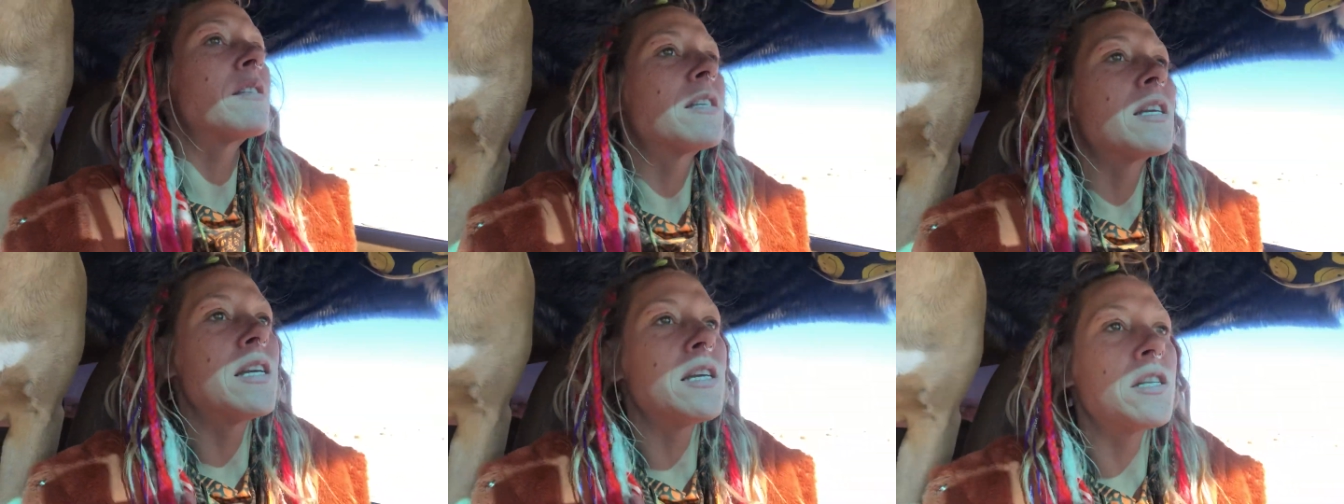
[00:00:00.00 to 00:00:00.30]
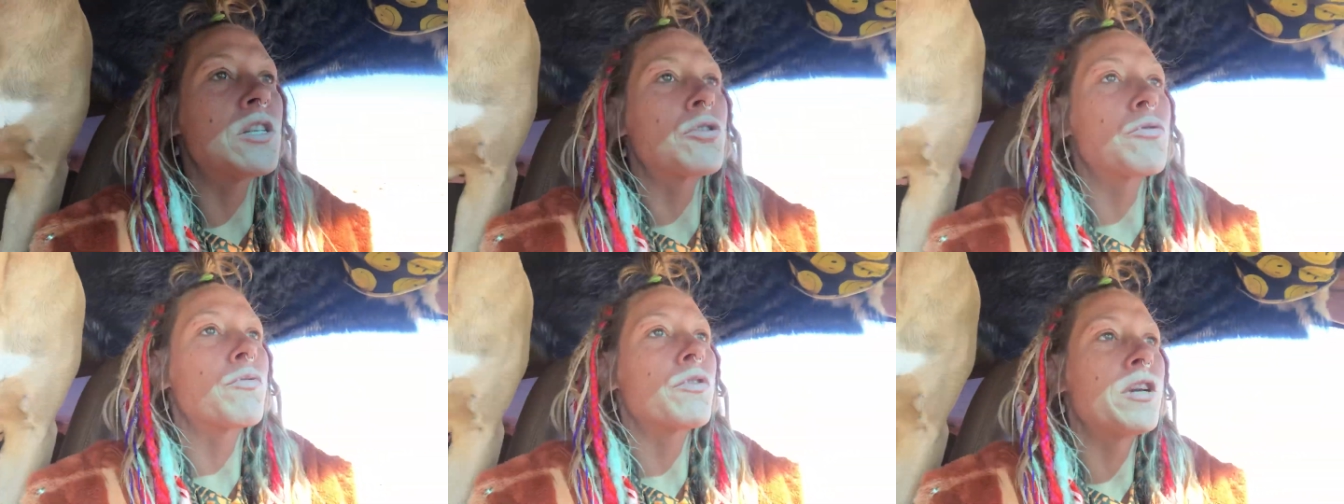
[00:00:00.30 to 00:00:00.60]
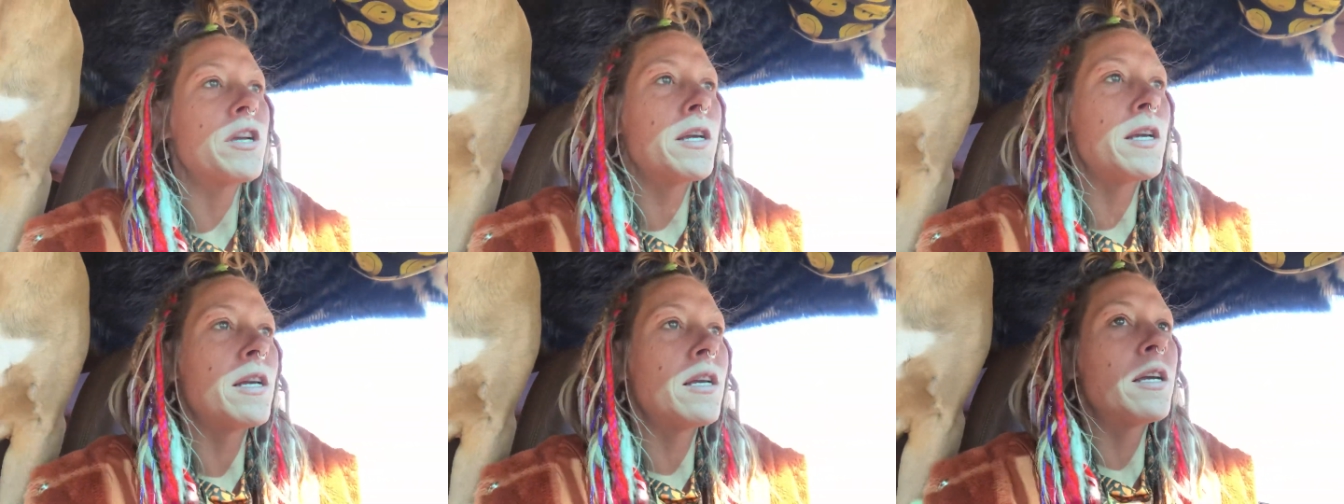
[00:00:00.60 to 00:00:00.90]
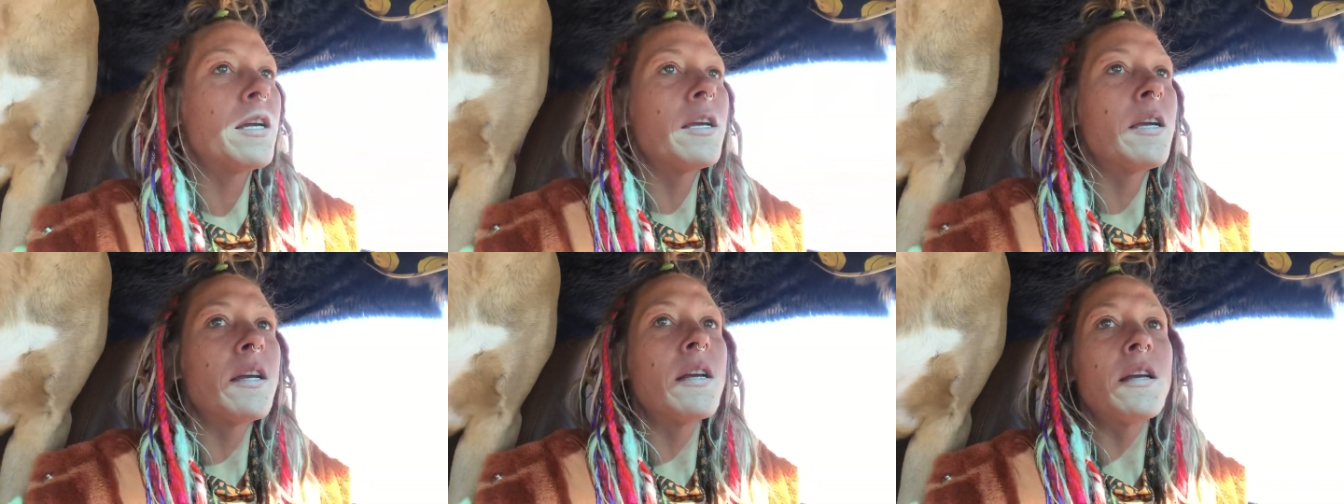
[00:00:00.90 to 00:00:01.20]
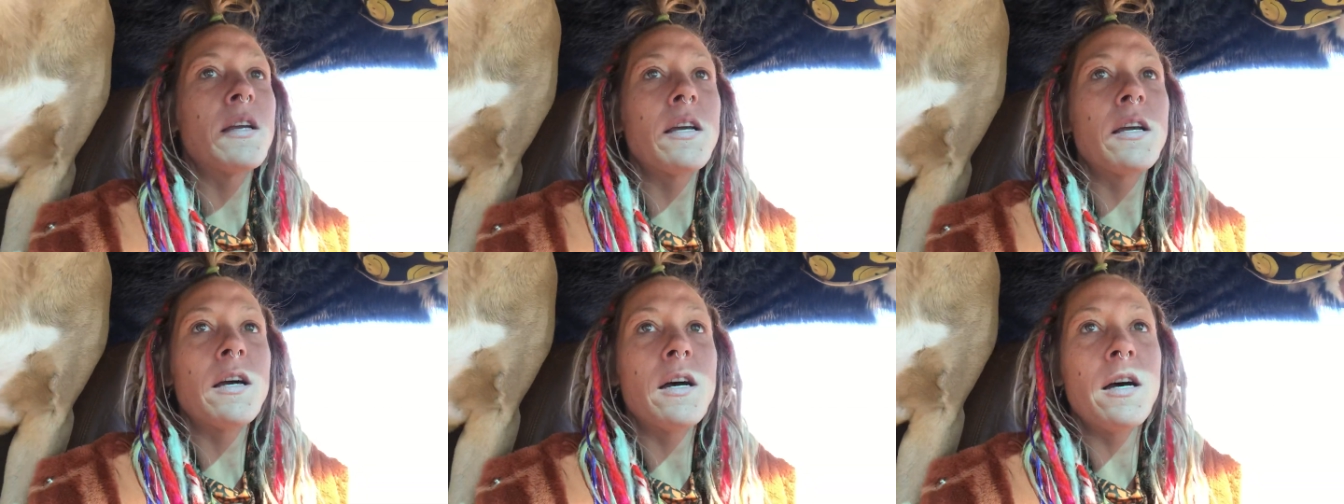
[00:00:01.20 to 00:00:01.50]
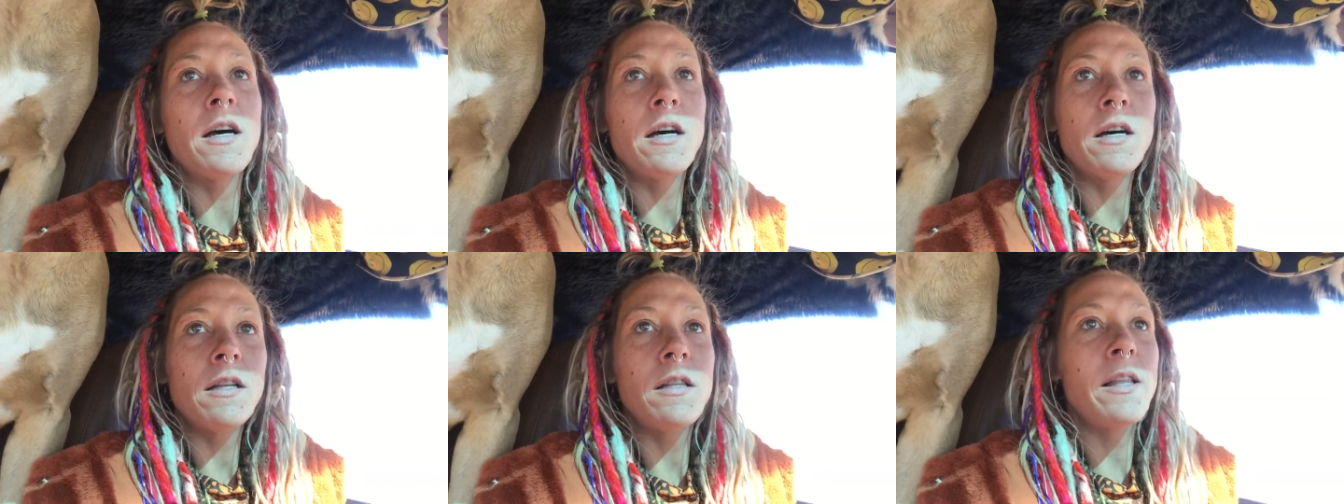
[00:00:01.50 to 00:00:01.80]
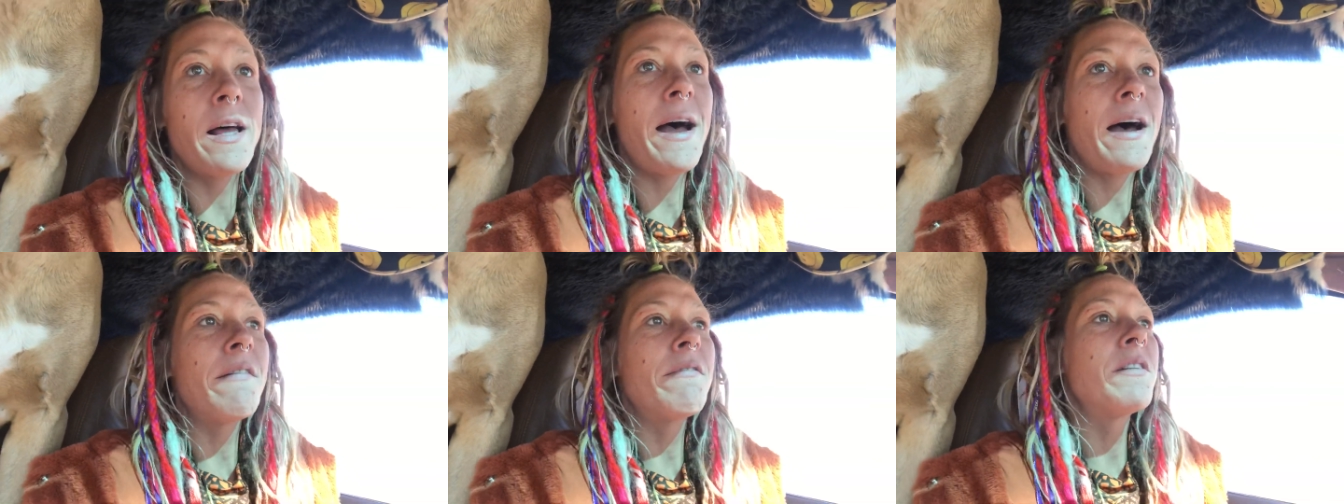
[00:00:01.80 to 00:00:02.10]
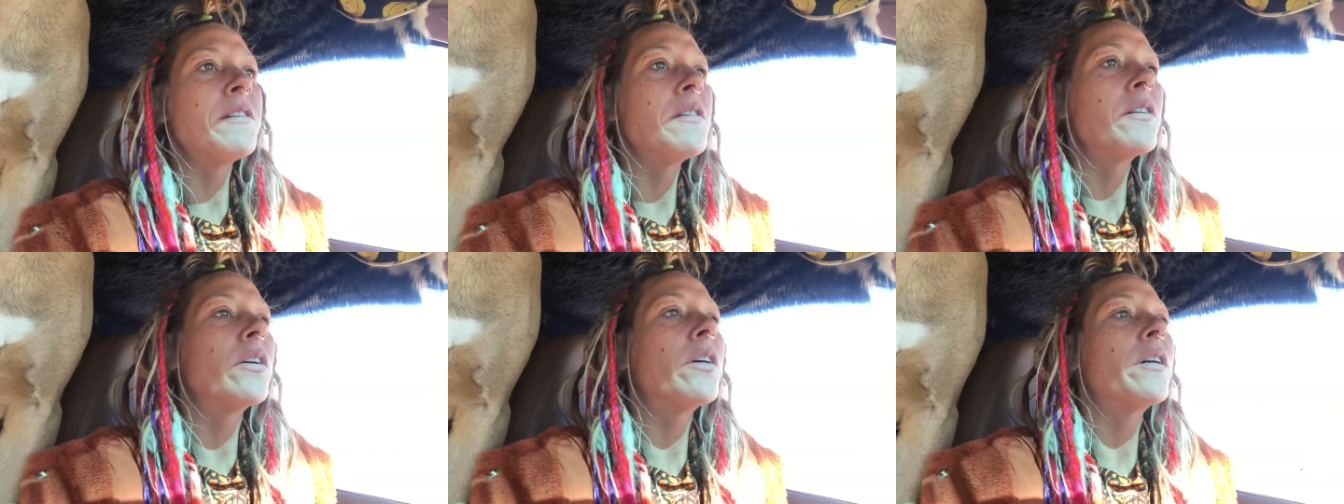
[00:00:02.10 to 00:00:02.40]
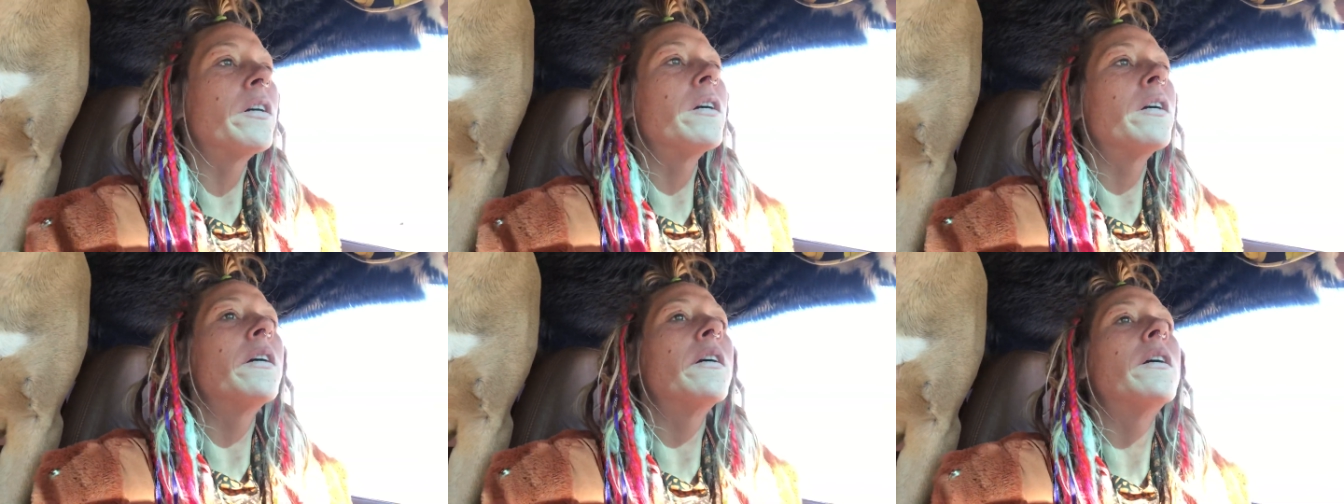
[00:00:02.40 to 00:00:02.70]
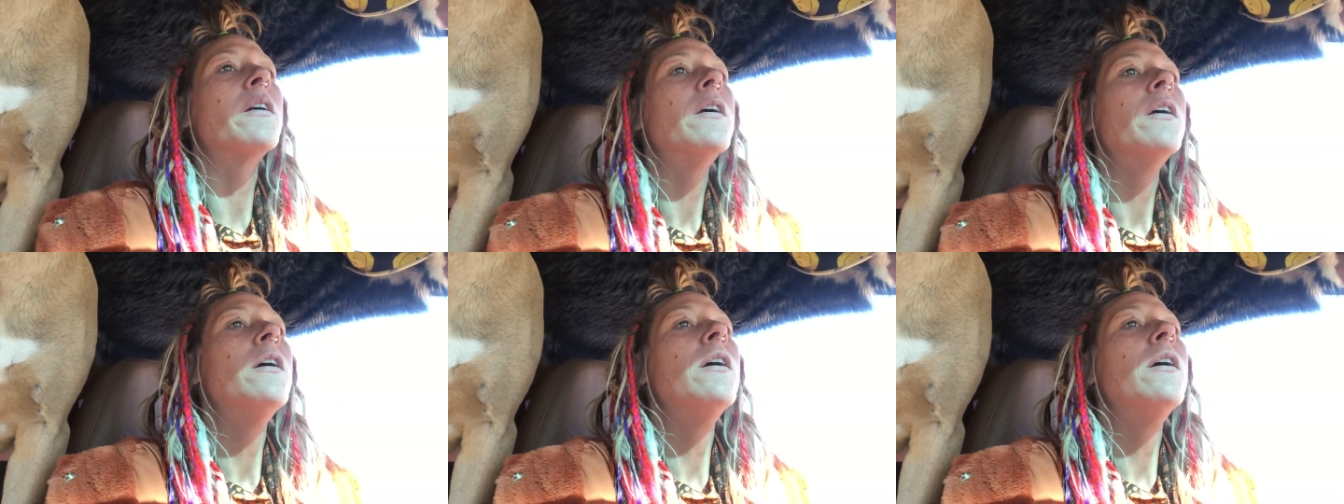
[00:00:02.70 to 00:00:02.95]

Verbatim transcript: tea tree, uh, lavender,